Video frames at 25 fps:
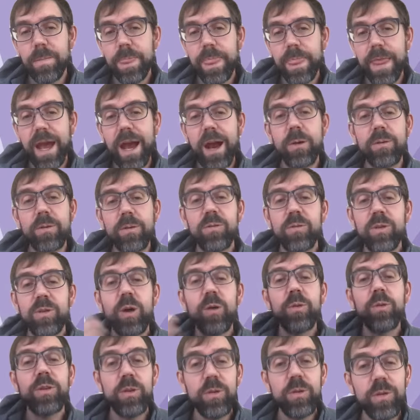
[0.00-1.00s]
how you
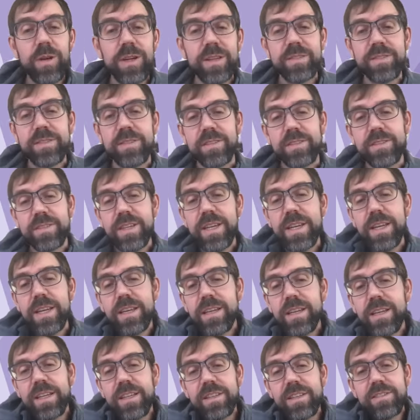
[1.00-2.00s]
know you can
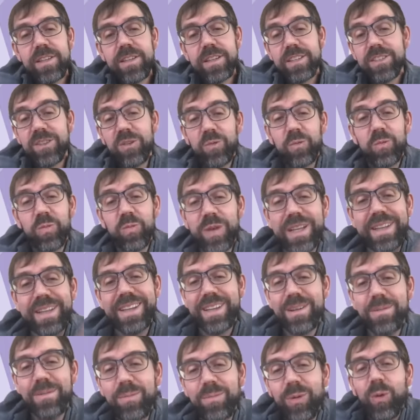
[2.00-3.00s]
succeed is a
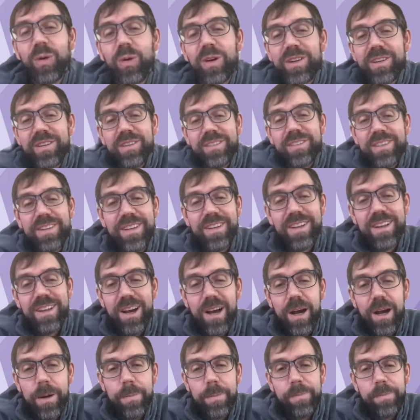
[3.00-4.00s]
really important
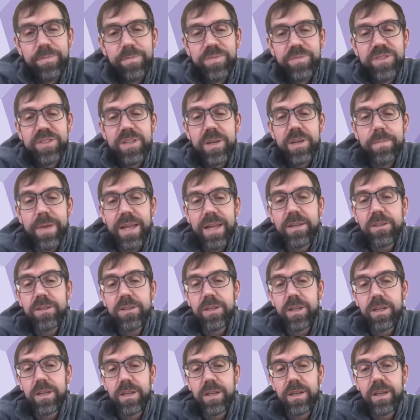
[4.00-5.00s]

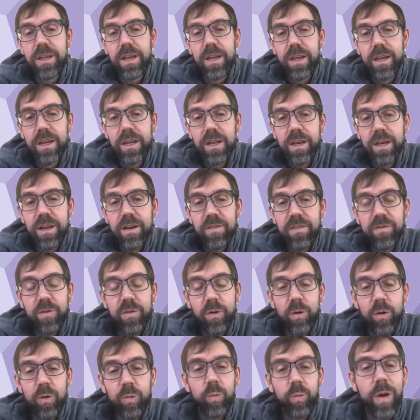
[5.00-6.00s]
dimension
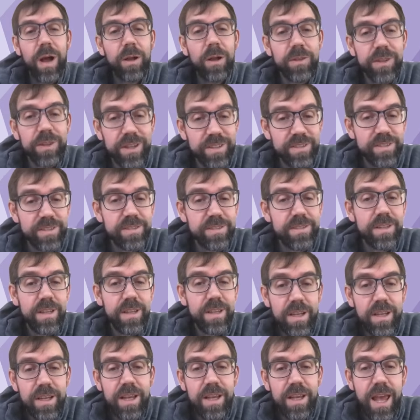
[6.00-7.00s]
for wellness
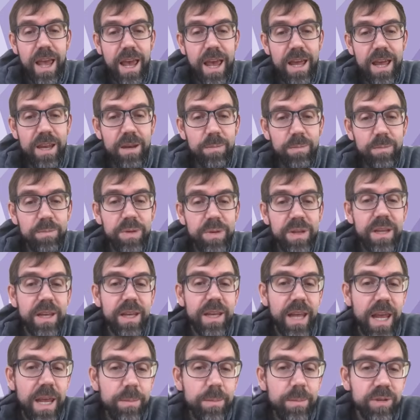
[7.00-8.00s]
and
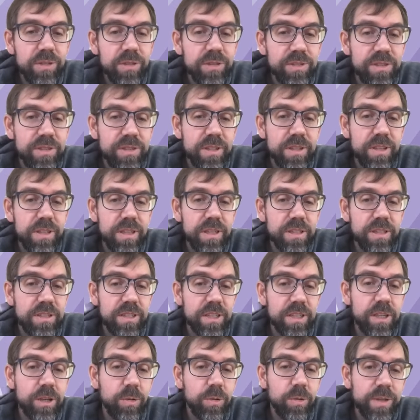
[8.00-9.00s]
being able to
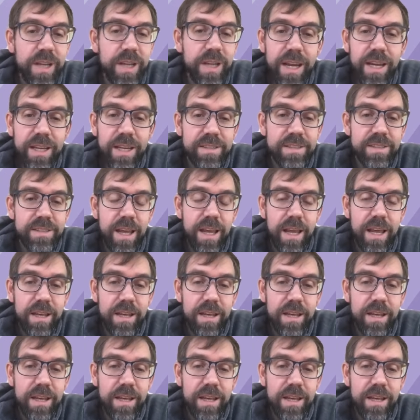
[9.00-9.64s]
create